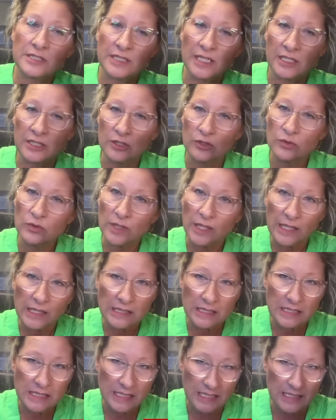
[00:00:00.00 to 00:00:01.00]
that you need
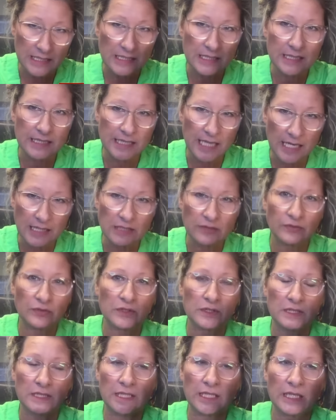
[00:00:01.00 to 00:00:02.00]
to
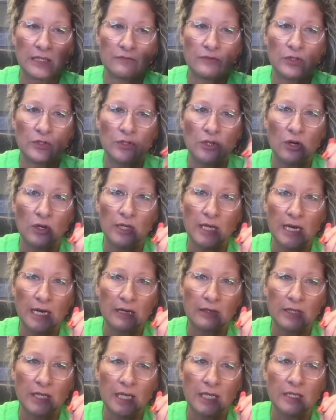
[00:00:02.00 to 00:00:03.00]
successfully give your dog a
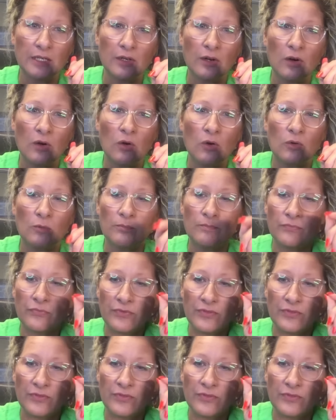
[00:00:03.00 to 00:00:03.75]
haircut at home,